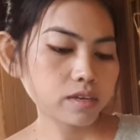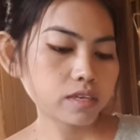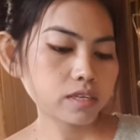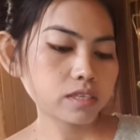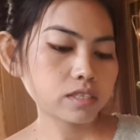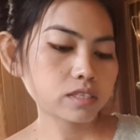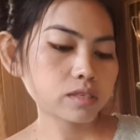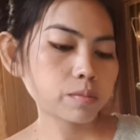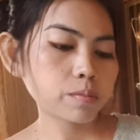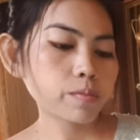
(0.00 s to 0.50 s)

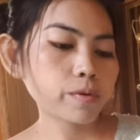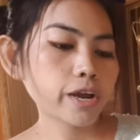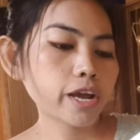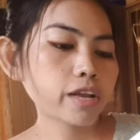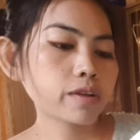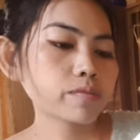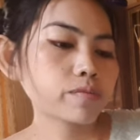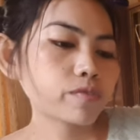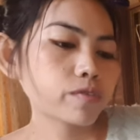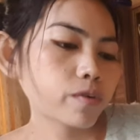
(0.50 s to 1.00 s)
it's the
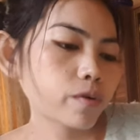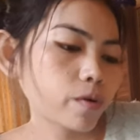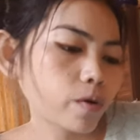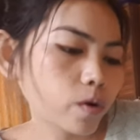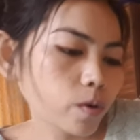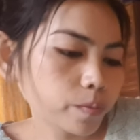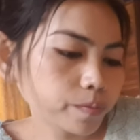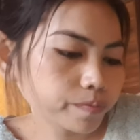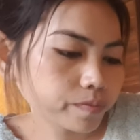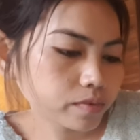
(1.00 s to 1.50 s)
brand
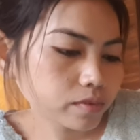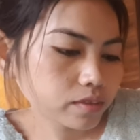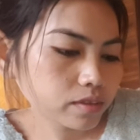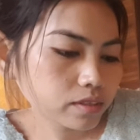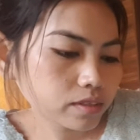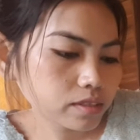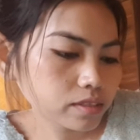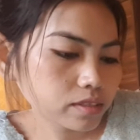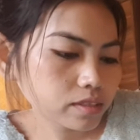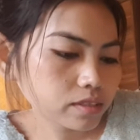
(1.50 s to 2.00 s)
from
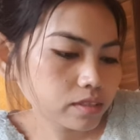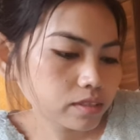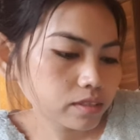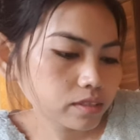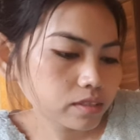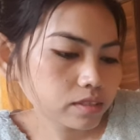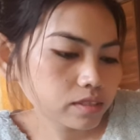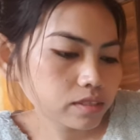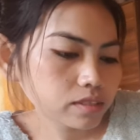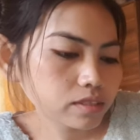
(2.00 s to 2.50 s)

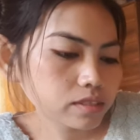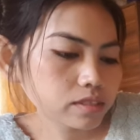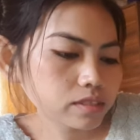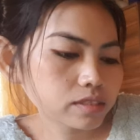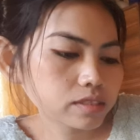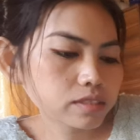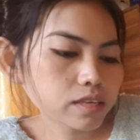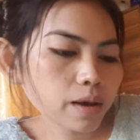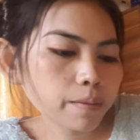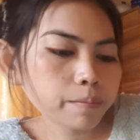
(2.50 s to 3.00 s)

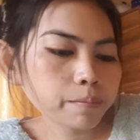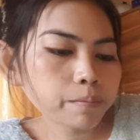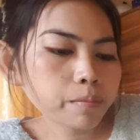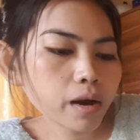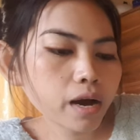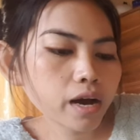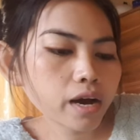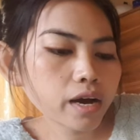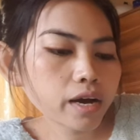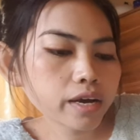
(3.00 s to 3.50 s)
Some
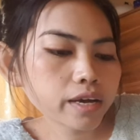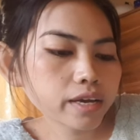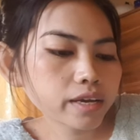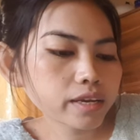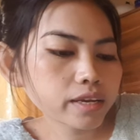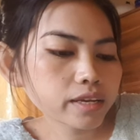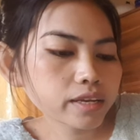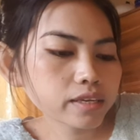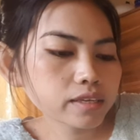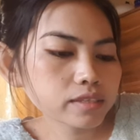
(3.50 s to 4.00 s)

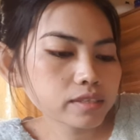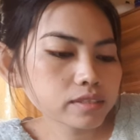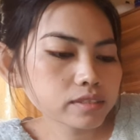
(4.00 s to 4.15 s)
By